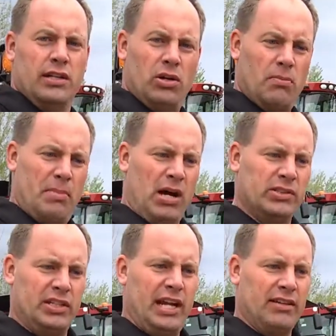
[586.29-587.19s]
you know,
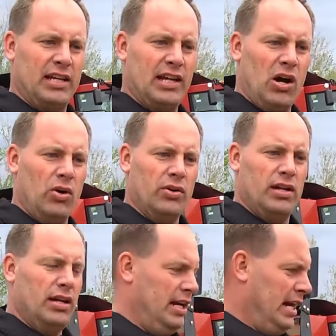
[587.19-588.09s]
balancing that thing out,
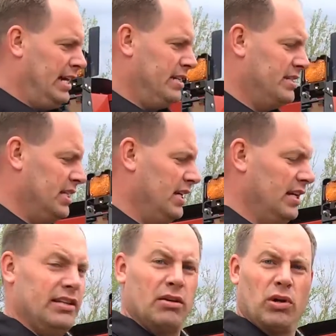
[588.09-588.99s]
and I can see
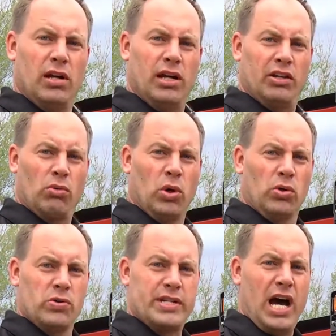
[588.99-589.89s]
it in the
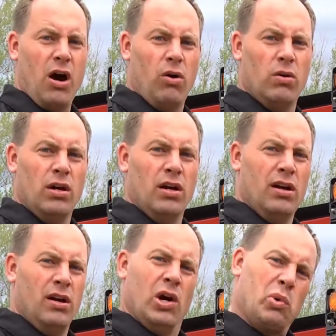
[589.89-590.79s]
rollers now,
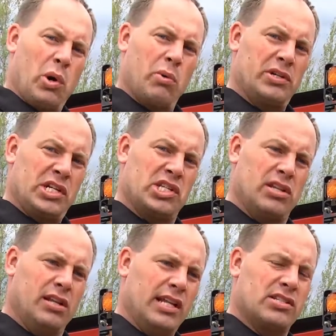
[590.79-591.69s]
where we're just,
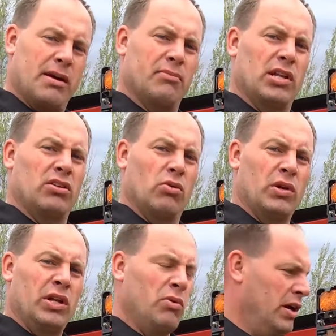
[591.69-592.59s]
that's something that they'll
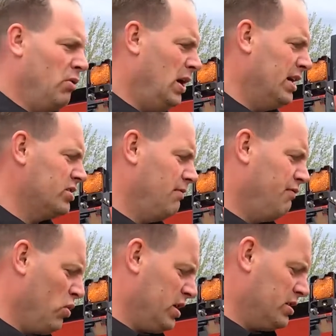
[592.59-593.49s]
really want to watch and
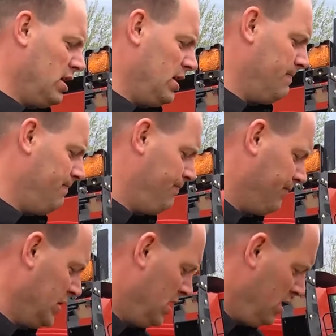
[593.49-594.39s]
focus on.
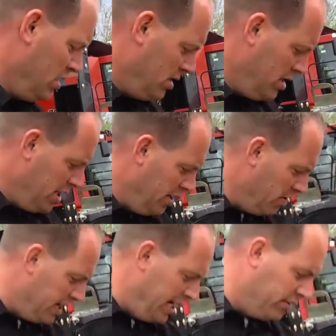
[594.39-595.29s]

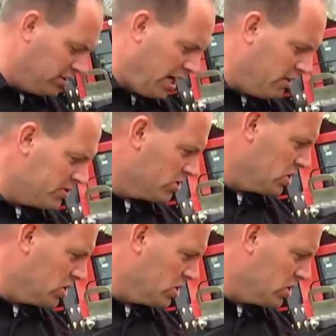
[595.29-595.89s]
Here again, tires are